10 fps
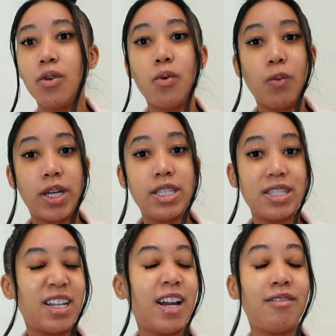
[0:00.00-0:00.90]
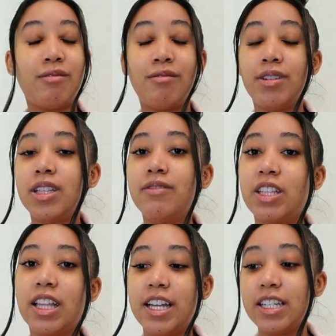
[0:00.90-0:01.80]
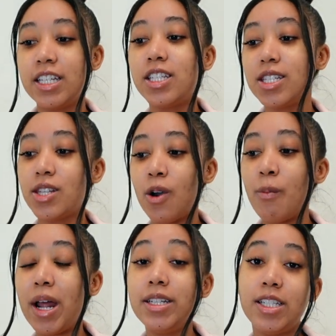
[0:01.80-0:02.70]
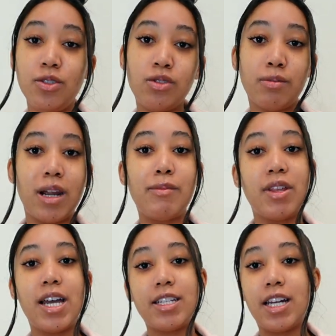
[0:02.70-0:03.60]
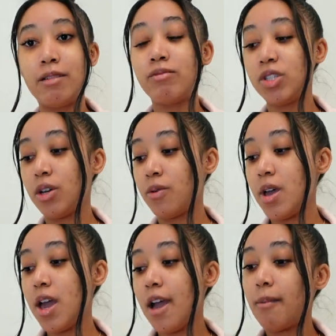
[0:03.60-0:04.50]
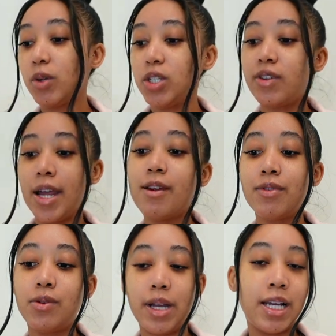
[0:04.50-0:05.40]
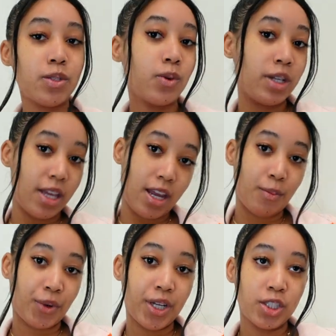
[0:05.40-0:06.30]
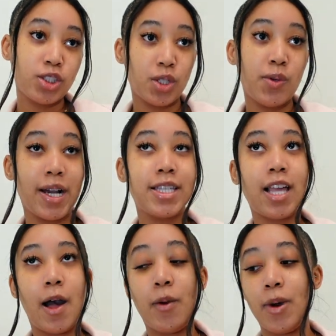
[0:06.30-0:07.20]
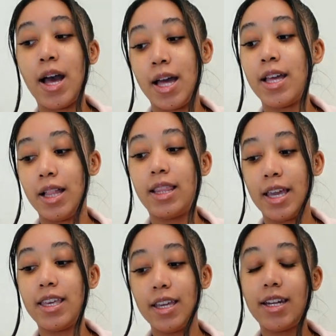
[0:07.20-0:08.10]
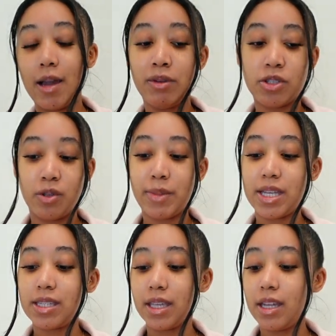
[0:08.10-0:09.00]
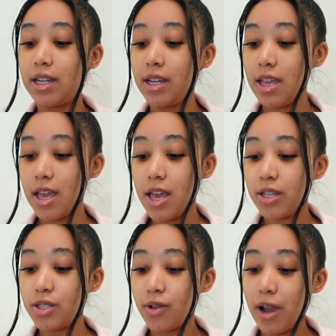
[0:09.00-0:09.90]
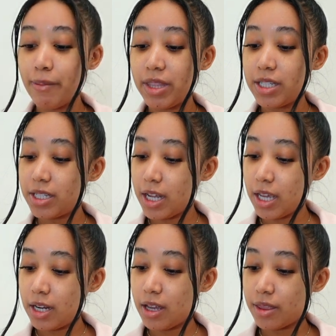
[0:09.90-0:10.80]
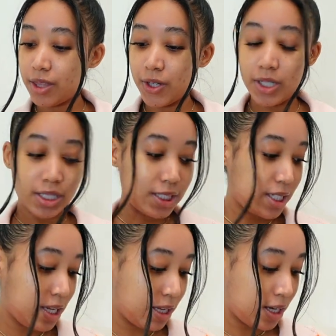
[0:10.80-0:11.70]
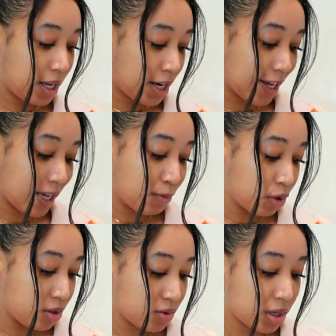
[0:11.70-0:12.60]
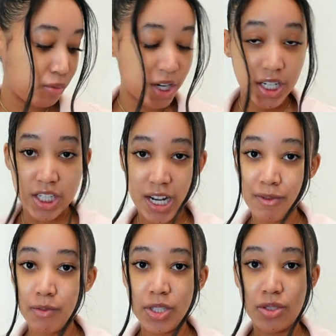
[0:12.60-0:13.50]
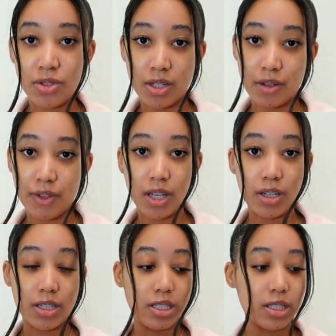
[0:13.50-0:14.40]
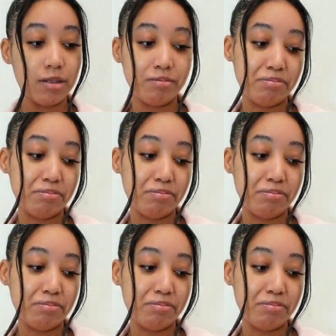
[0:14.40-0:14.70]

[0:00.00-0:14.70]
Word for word: Once, and I really, really liked it. So, but I did use a primer that time. So I'm gonna try it for you guys on camera to show you guys how I like it and how it looks on my skin. So I'm in the shade 13, and I am gonna use a brush. Everyone's using their fingers.